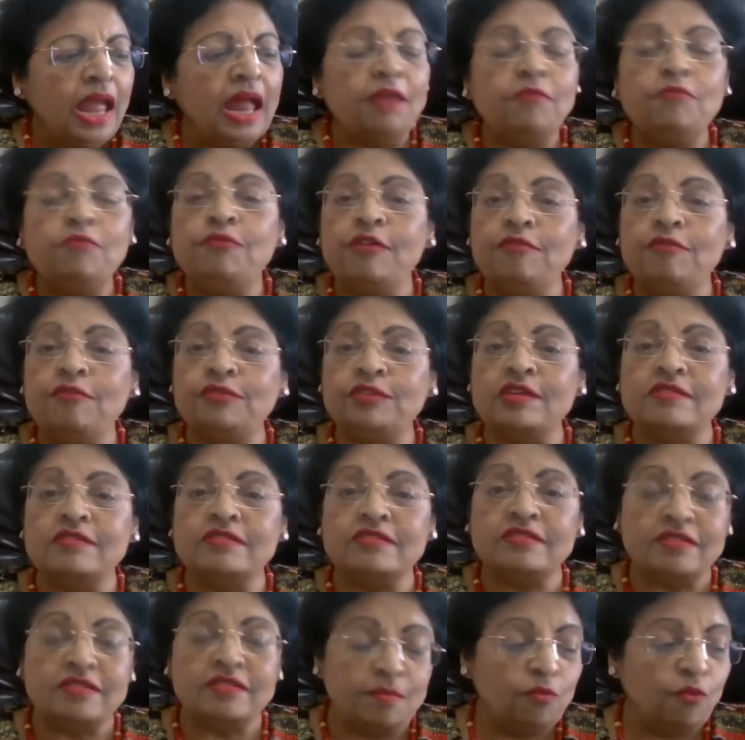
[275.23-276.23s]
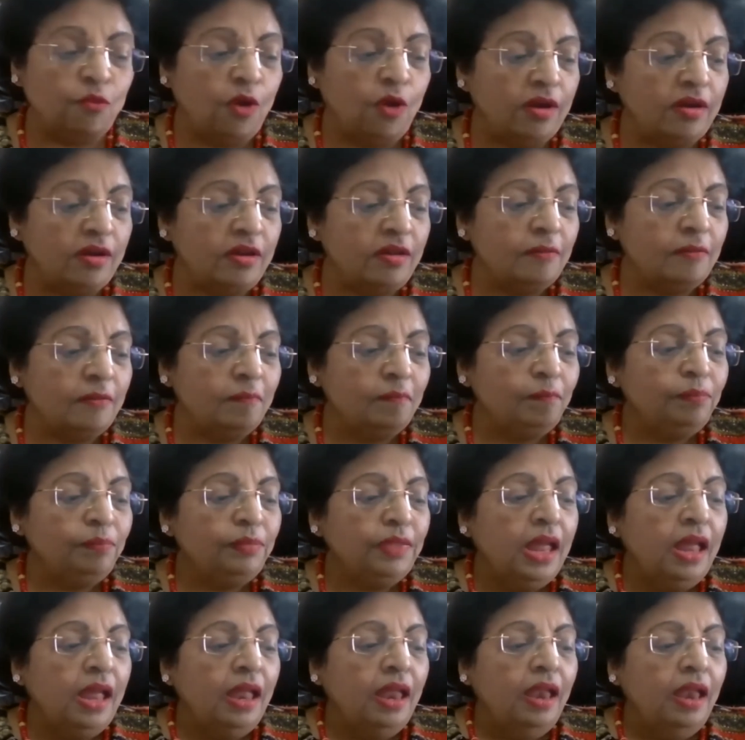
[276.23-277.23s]
And fifth is teamwork.
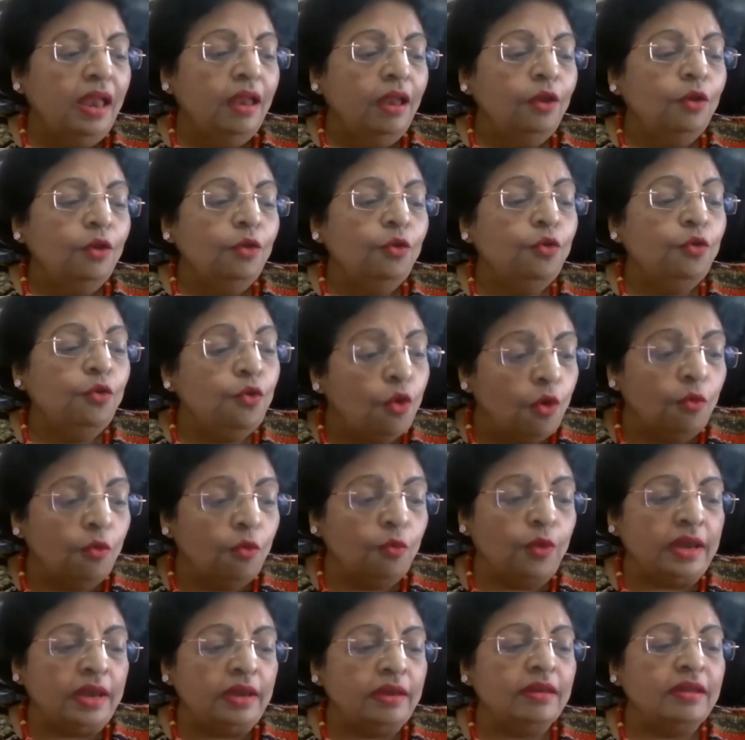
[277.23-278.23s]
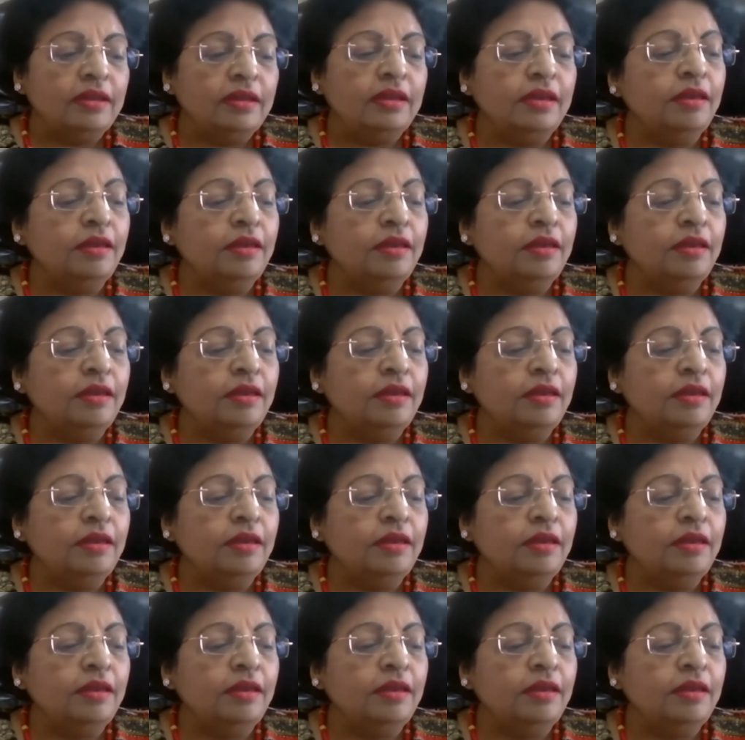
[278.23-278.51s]
No one,